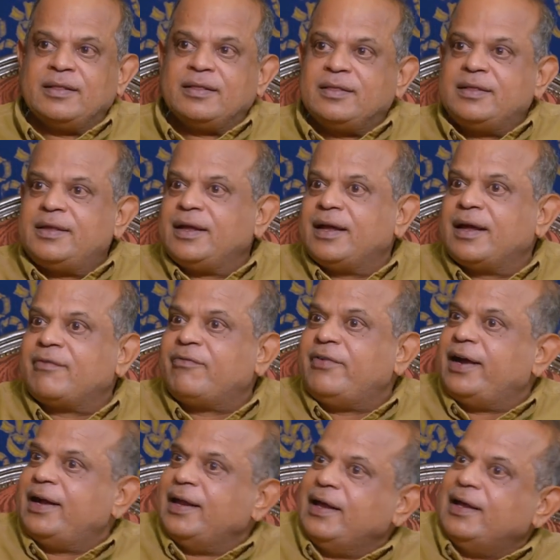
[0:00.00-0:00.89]
They are
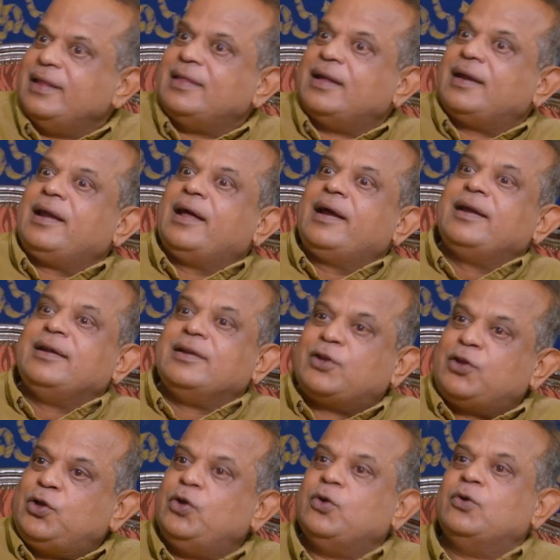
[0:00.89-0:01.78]
waiting in the line
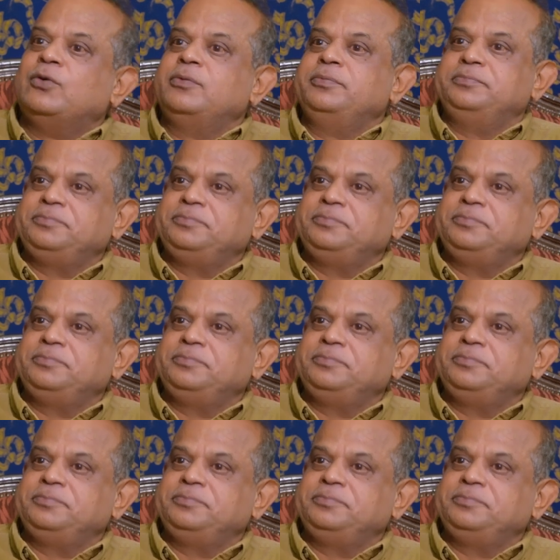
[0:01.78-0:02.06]
queue